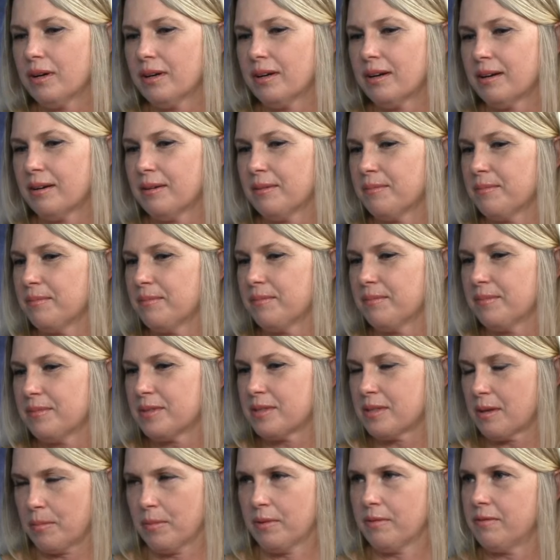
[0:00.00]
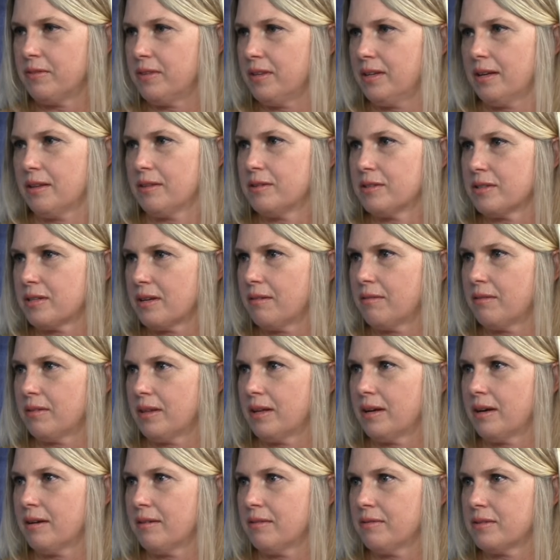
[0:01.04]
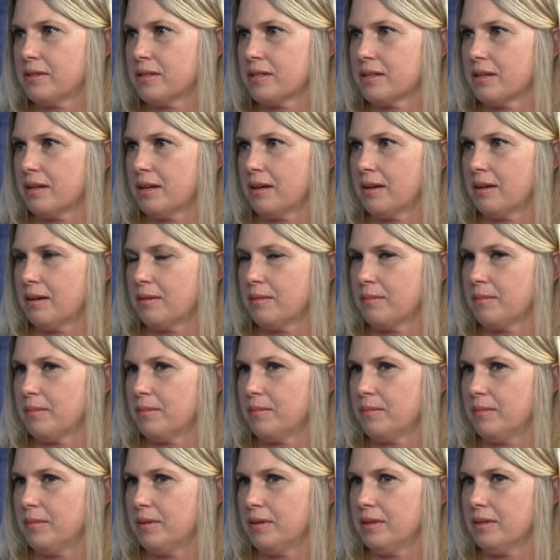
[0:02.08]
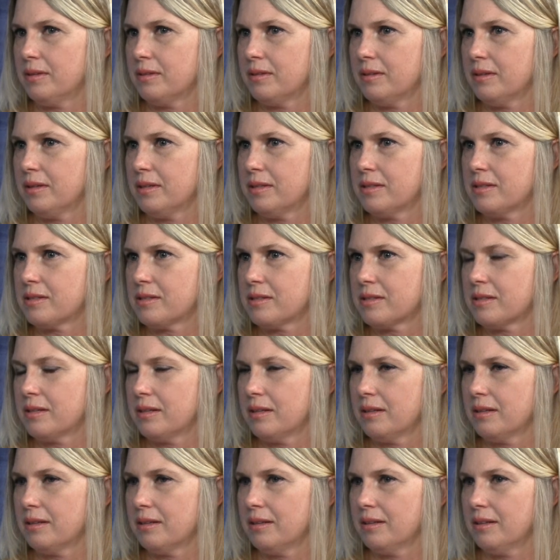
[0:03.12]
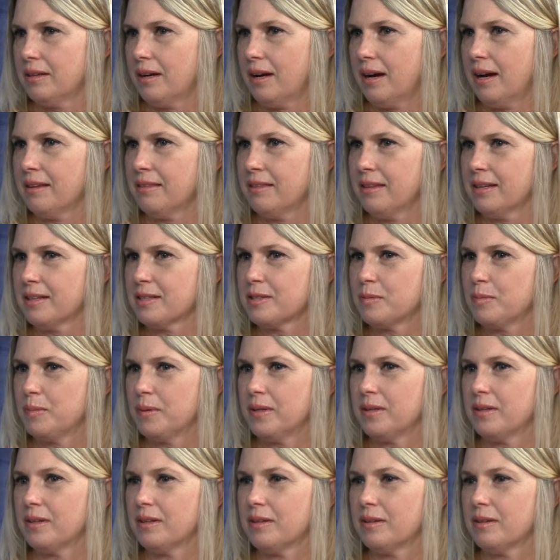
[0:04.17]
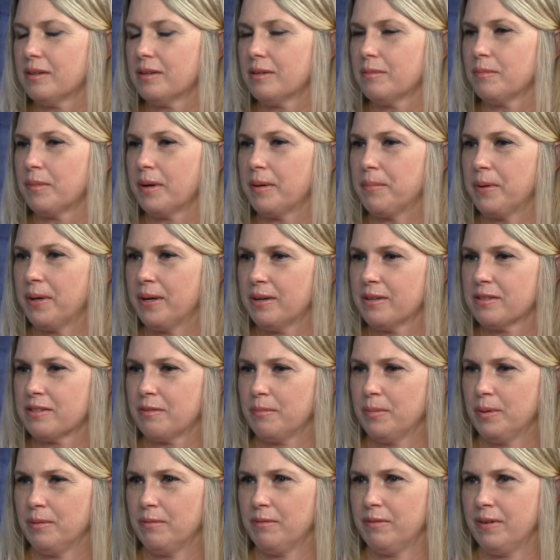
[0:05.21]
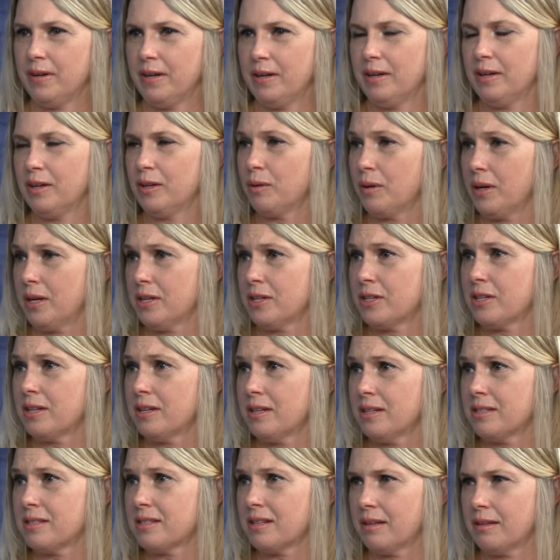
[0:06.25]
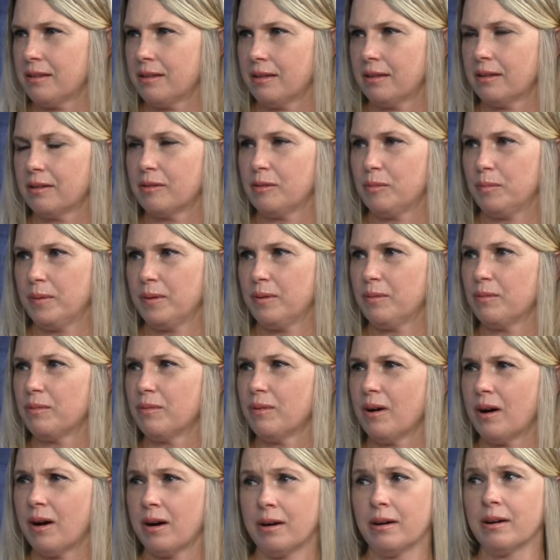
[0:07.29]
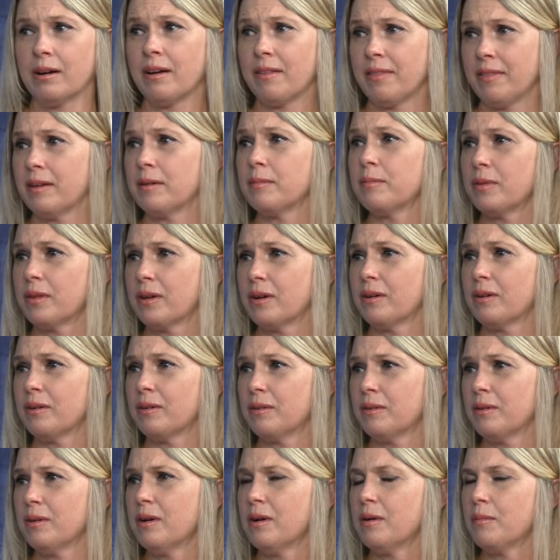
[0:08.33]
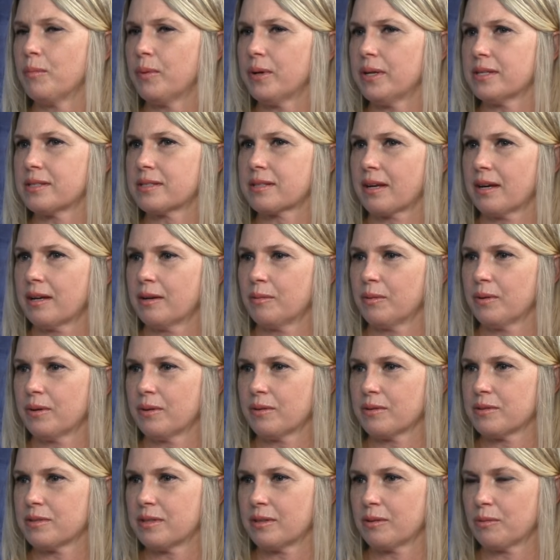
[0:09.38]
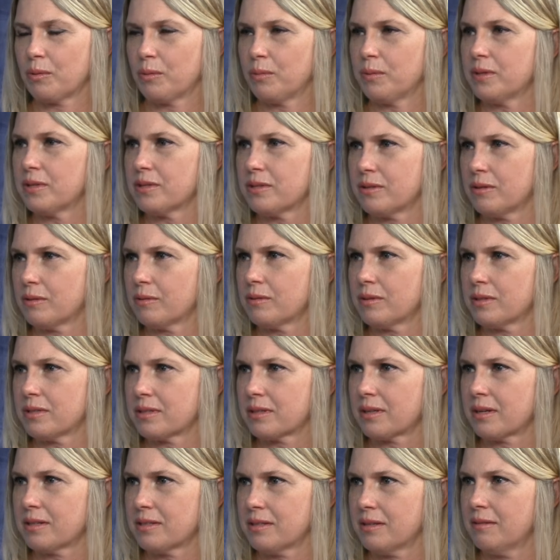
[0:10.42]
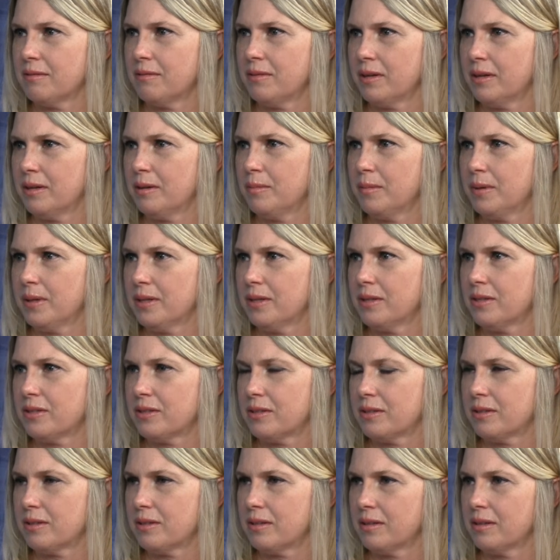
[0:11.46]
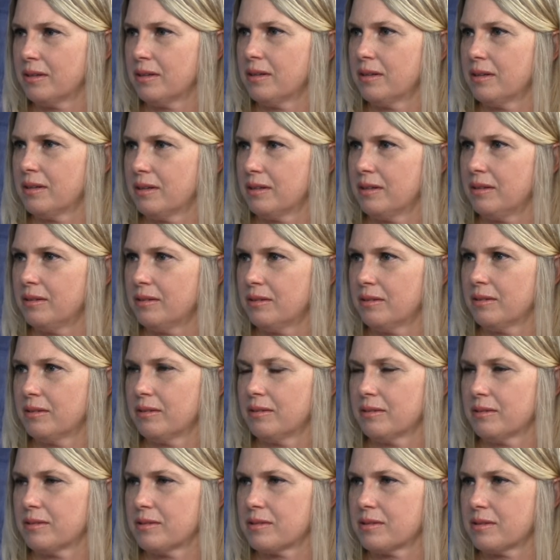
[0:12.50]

um, some of the others have left. Um, it, oh. I think it's been my parents have been very gracious. I think it's been hard on hard them though. To, yeah. But it's kind of one of those things where we just don't discuss it very much. Yeah. You know. Yeah, so.